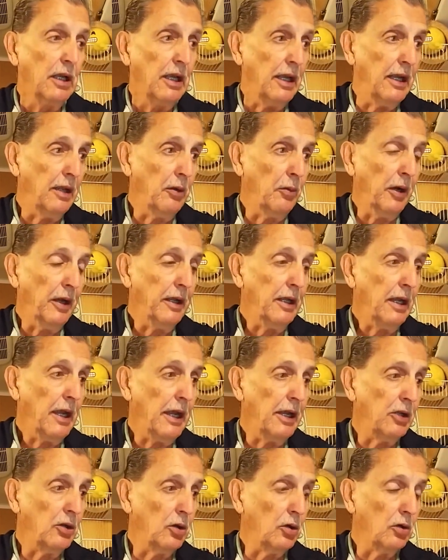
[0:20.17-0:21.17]
Anyway,
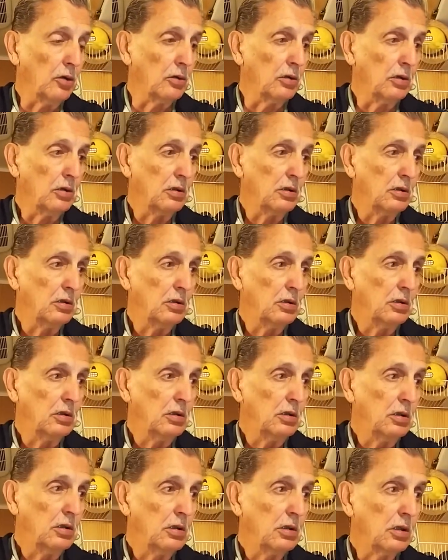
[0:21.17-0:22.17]
hey Google,
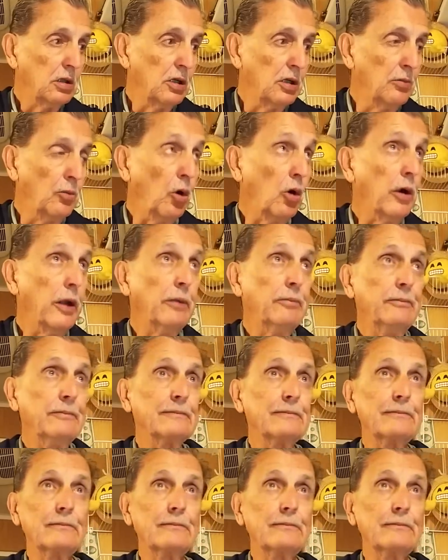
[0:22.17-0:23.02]
good morning.